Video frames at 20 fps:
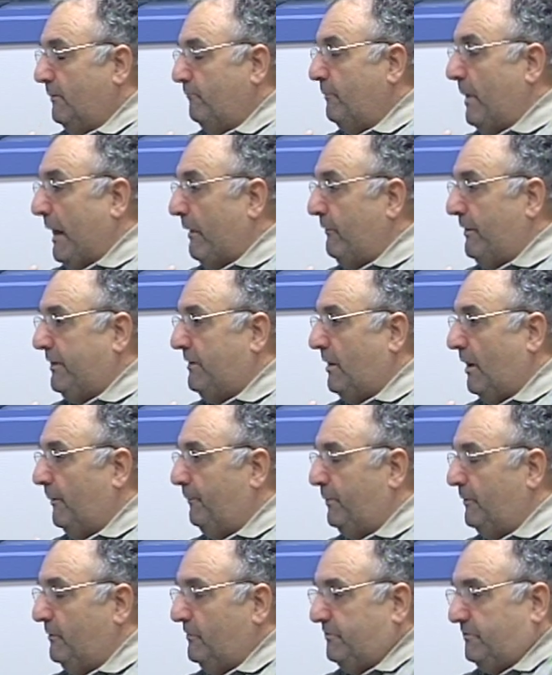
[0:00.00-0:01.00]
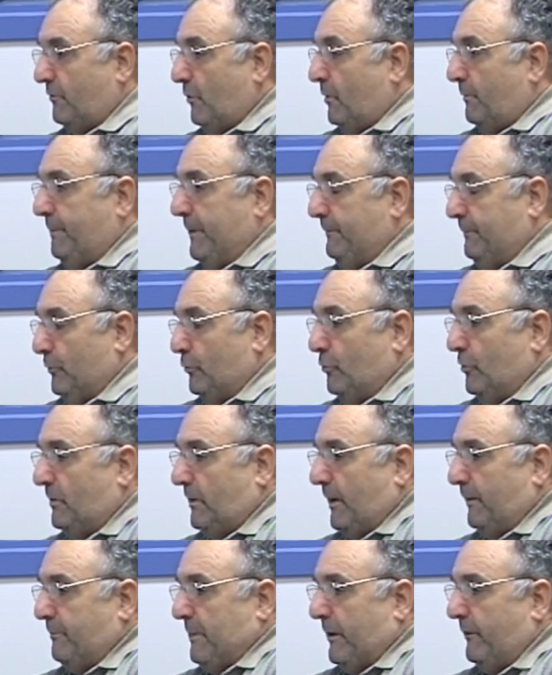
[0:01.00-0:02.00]
married couples or people who
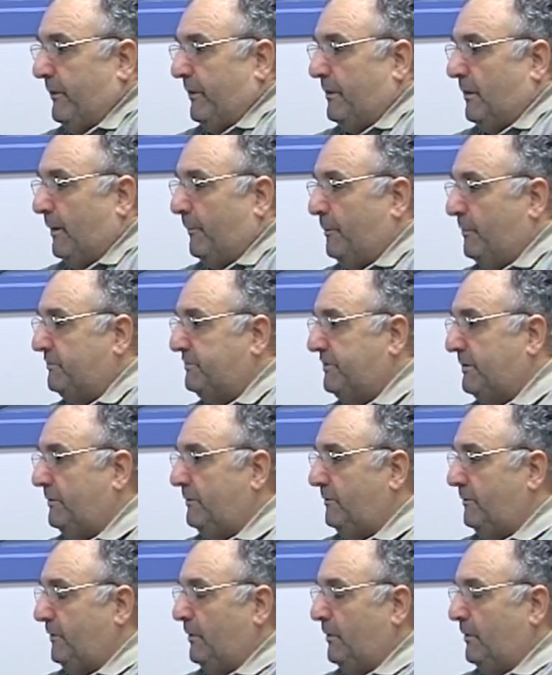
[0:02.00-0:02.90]
looked like married couples and